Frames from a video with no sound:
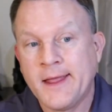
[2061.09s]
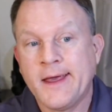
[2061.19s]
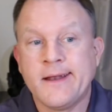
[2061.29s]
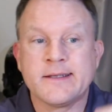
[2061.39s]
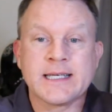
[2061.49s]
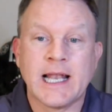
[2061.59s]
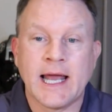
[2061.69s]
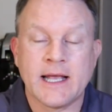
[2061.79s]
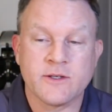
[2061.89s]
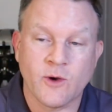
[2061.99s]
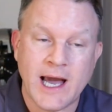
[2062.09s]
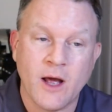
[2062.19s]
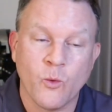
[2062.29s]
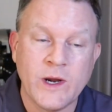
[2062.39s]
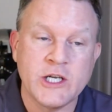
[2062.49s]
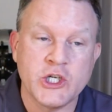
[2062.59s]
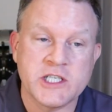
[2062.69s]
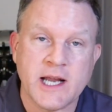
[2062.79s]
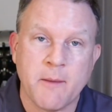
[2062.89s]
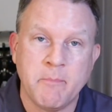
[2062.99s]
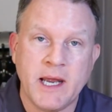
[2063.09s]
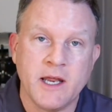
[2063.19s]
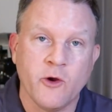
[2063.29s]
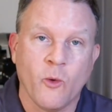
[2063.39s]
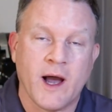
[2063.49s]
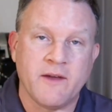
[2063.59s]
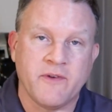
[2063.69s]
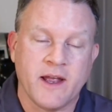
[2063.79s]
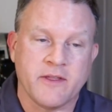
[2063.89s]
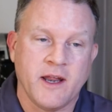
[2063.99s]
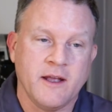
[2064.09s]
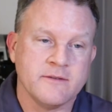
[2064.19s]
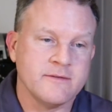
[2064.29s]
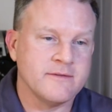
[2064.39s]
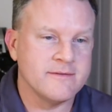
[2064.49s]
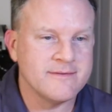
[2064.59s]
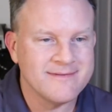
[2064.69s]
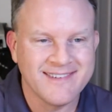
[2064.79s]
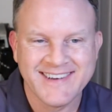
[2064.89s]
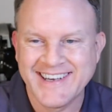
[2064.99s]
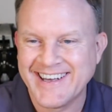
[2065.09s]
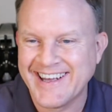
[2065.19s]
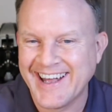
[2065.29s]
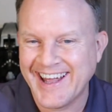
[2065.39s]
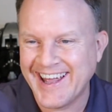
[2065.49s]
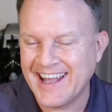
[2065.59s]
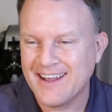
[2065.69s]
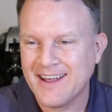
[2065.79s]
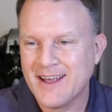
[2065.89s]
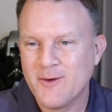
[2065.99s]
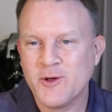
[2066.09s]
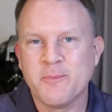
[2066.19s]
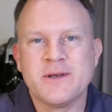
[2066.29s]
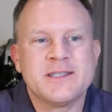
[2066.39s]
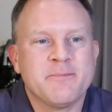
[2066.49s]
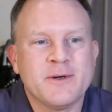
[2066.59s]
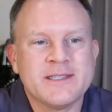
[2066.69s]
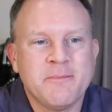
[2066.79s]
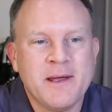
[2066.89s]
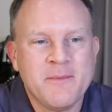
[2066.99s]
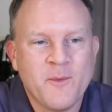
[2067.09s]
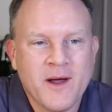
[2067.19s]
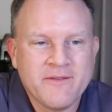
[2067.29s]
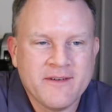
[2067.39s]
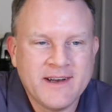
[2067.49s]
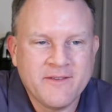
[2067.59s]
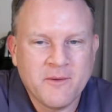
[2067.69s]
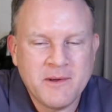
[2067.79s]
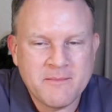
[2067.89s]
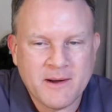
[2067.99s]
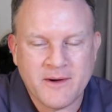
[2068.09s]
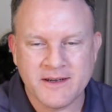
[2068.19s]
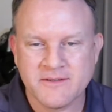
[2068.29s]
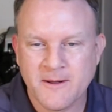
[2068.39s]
It's kind of like, so when did you stop beating your wife, Anthony? Well, you presuppose I beat my wife. I've never beat my wife.